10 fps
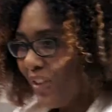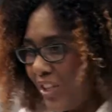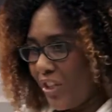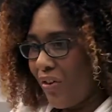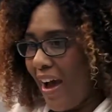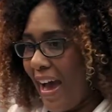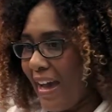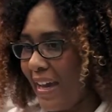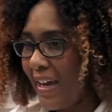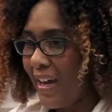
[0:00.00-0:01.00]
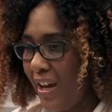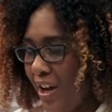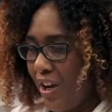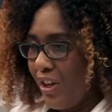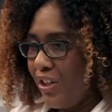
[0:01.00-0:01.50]
we try
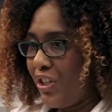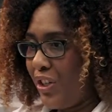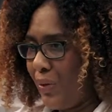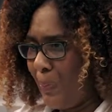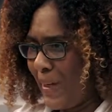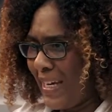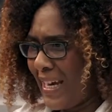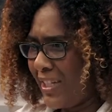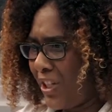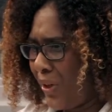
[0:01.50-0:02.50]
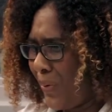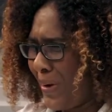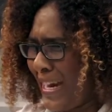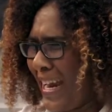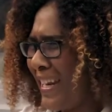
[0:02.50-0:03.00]
to be as
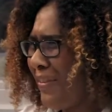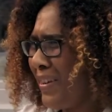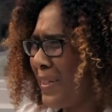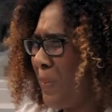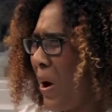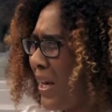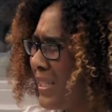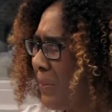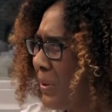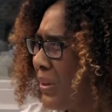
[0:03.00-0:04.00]
creative as possible.